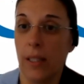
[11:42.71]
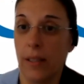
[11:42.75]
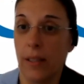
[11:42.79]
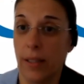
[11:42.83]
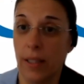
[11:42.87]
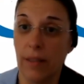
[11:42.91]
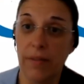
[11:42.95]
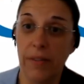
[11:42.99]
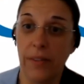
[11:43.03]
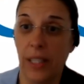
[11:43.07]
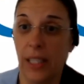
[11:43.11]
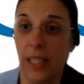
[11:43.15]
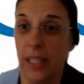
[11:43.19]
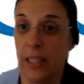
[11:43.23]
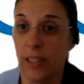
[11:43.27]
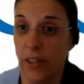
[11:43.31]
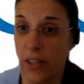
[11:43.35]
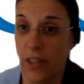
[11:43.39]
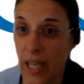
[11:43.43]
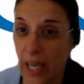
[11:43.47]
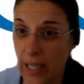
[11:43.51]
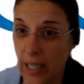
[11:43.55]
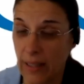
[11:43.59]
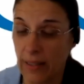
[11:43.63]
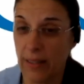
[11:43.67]
different
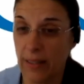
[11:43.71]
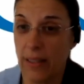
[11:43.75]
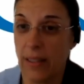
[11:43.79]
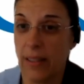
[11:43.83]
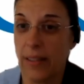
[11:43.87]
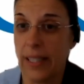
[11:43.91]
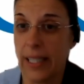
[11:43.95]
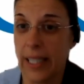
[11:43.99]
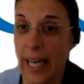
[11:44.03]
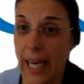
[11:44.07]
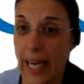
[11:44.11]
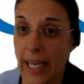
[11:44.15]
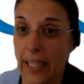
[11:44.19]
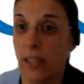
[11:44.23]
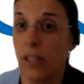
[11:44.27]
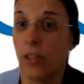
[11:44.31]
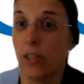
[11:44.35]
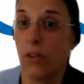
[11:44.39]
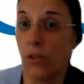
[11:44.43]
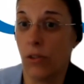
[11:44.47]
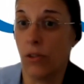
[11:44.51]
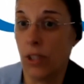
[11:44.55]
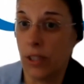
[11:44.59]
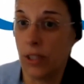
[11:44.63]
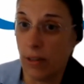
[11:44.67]
drugs react
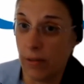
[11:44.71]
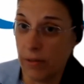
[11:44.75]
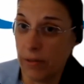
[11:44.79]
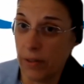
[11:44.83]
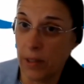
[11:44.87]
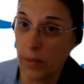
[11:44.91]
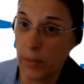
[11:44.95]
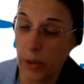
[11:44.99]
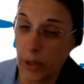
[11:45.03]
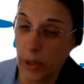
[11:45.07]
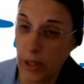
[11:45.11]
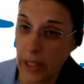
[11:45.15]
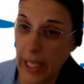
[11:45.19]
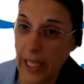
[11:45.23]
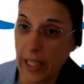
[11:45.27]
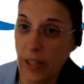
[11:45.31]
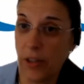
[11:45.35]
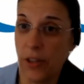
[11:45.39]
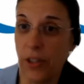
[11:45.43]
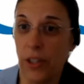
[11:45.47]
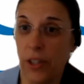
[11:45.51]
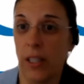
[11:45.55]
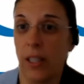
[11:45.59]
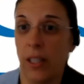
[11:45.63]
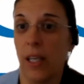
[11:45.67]
to the different
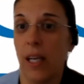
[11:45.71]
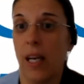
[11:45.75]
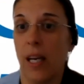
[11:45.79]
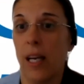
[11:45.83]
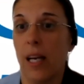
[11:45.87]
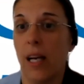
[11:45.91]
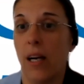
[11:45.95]
mutation,